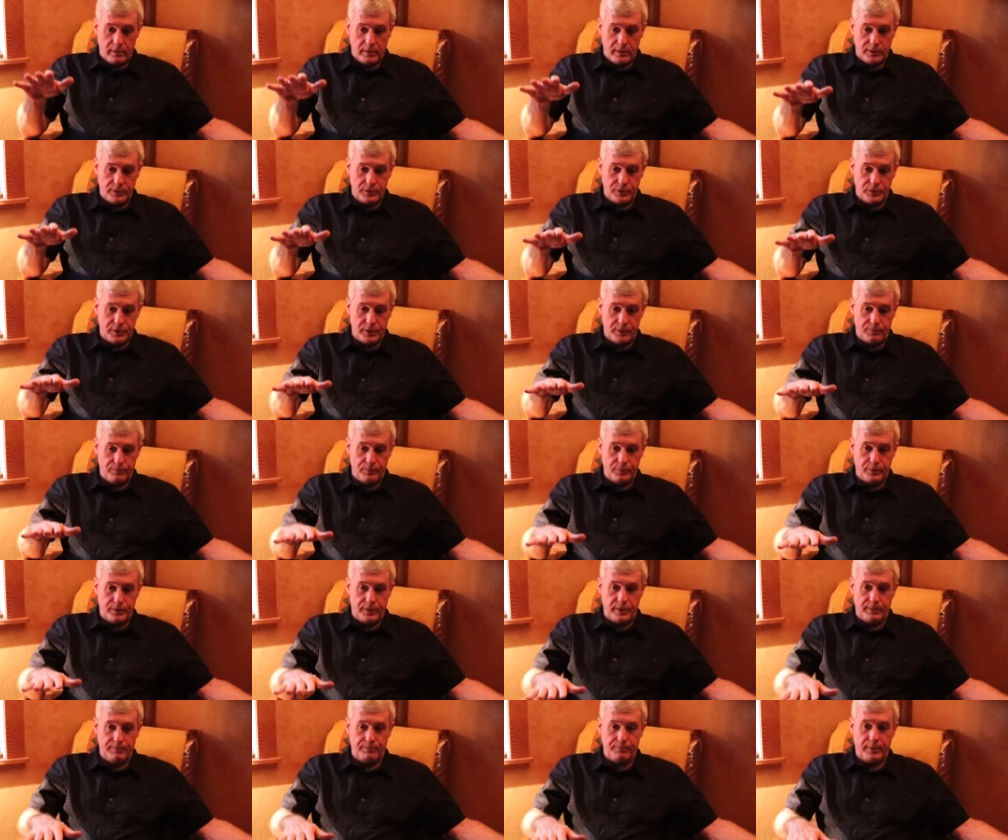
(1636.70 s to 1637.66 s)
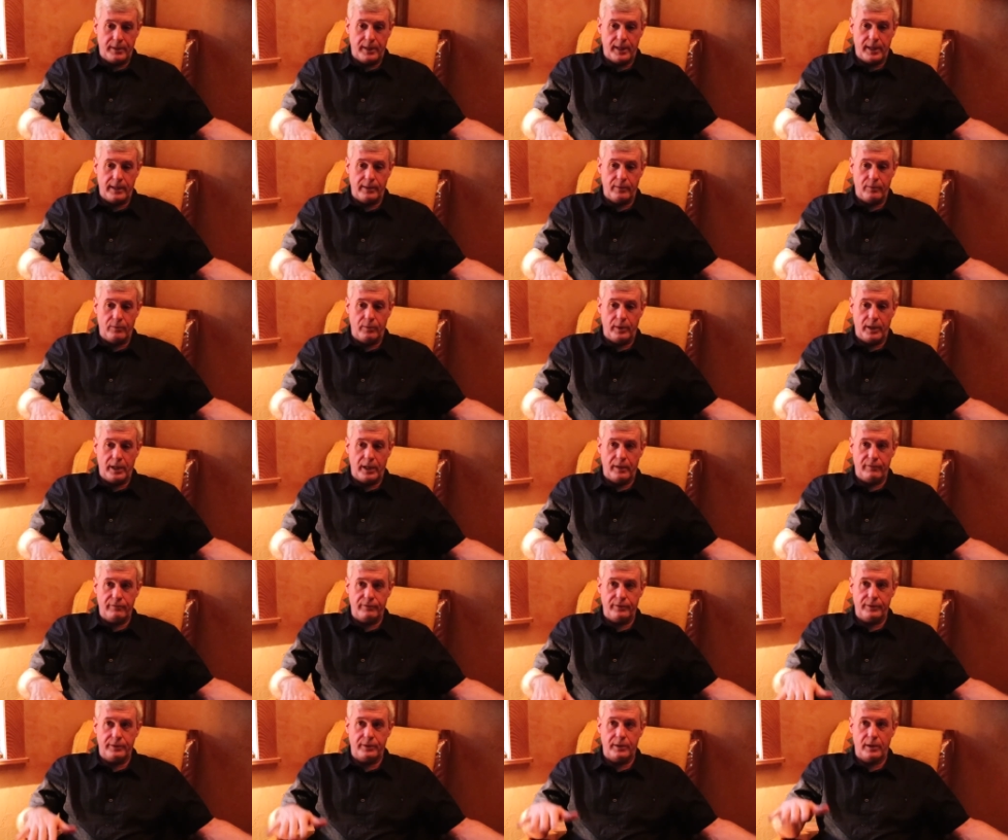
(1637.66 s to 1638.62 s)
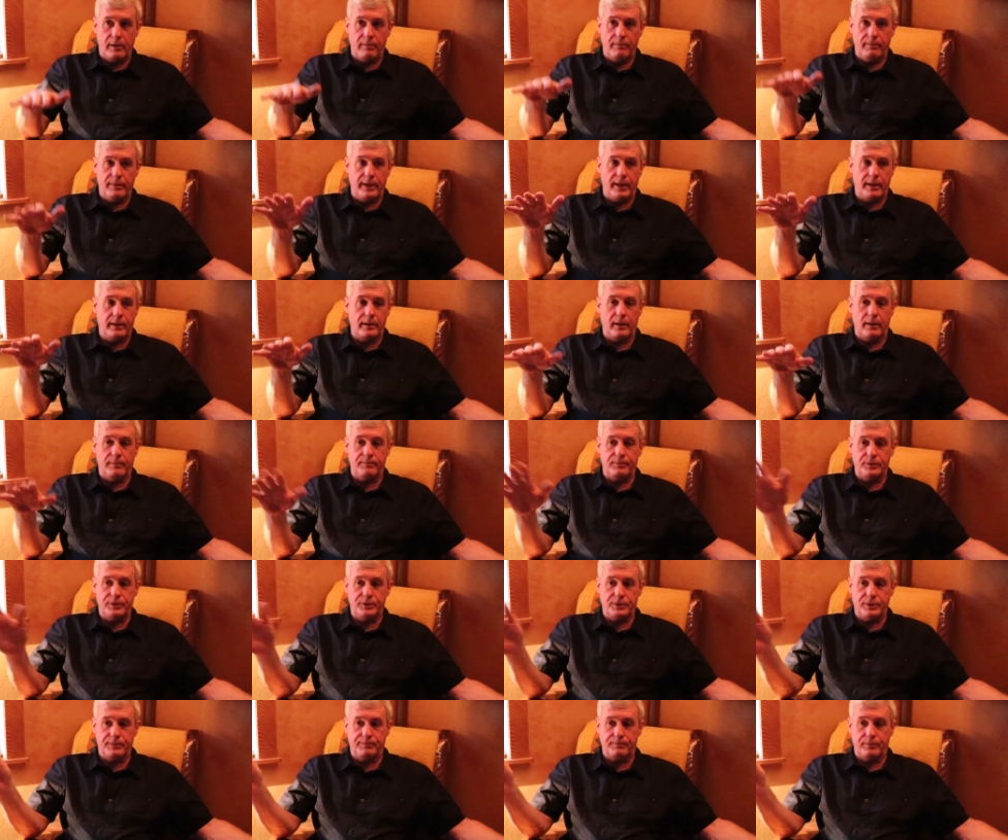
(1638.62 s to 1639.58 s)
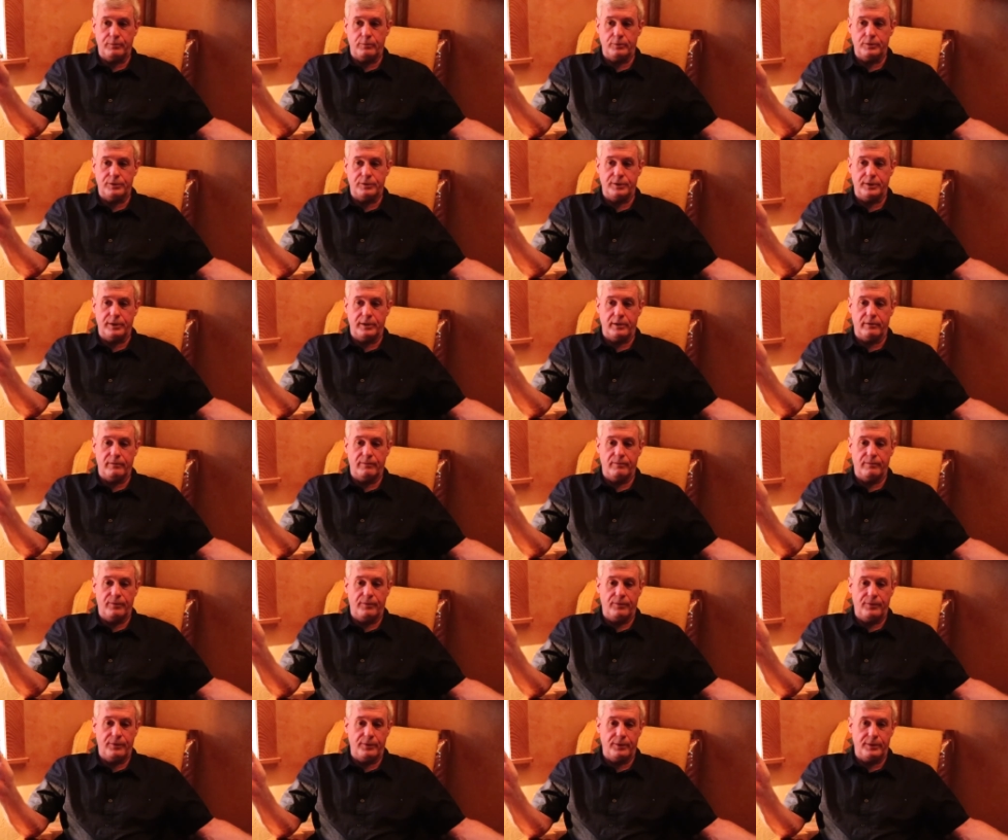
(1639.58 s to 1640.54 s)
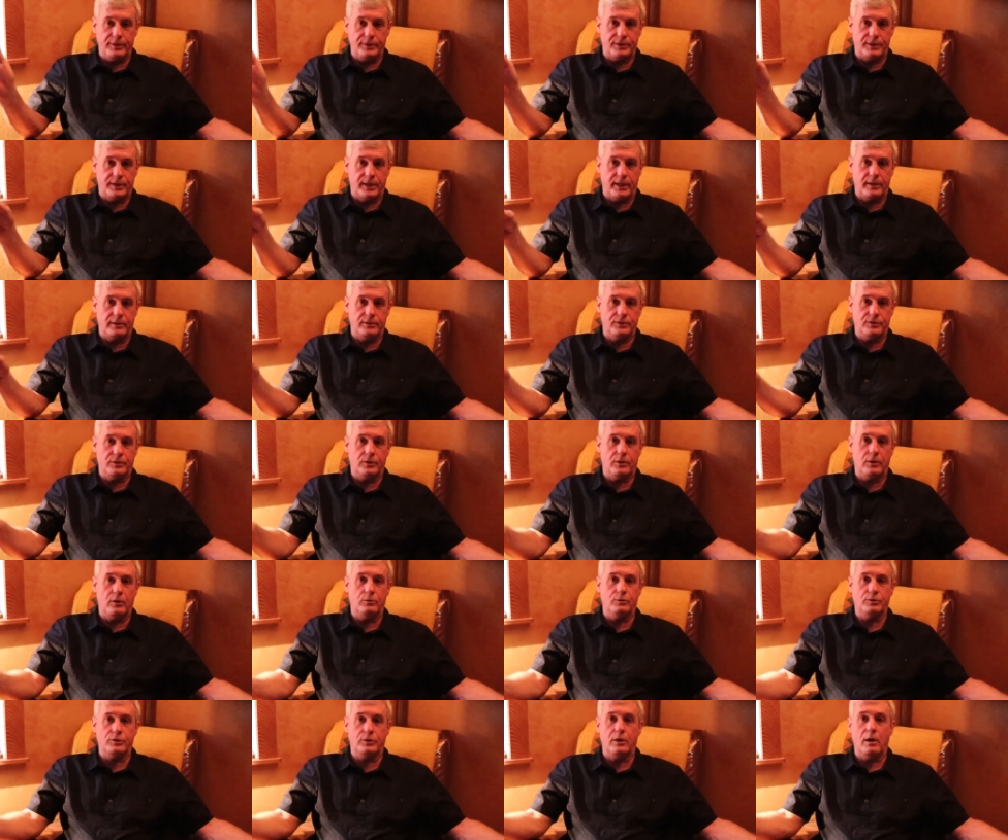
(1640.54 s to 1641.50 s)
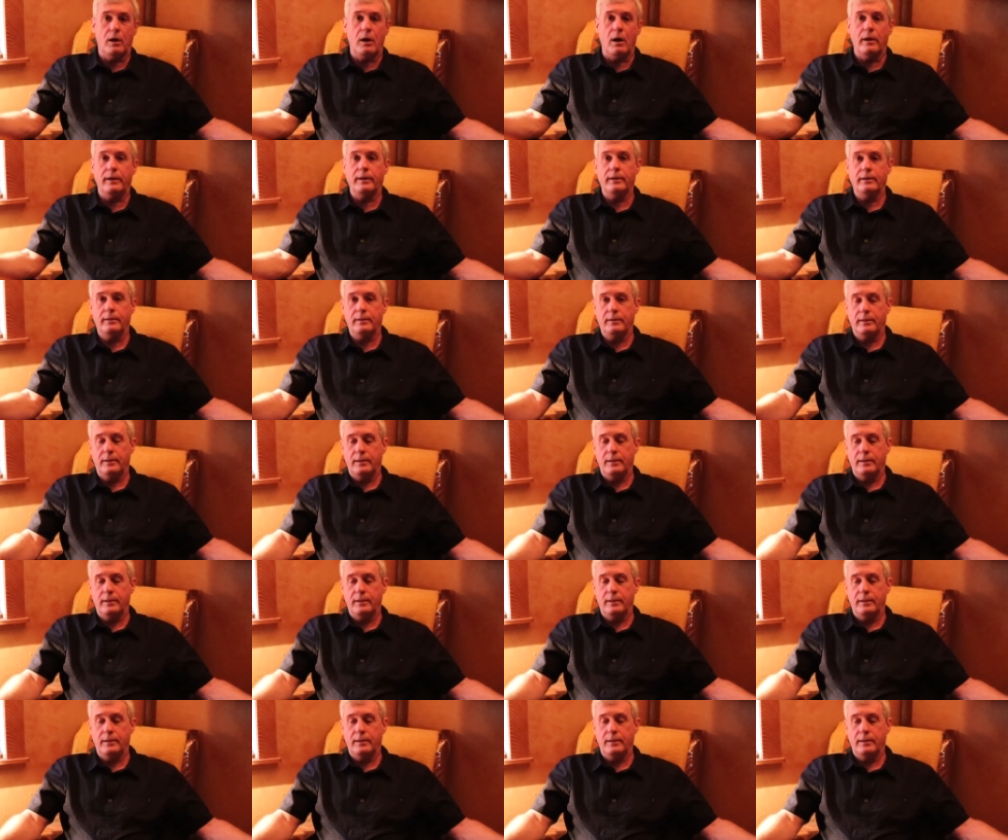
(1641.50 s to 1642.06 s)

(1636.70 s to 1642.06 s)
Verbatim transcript: His ship would dip behind a wave. He'd come back up. The ship that was there 30 seconds ago was gone.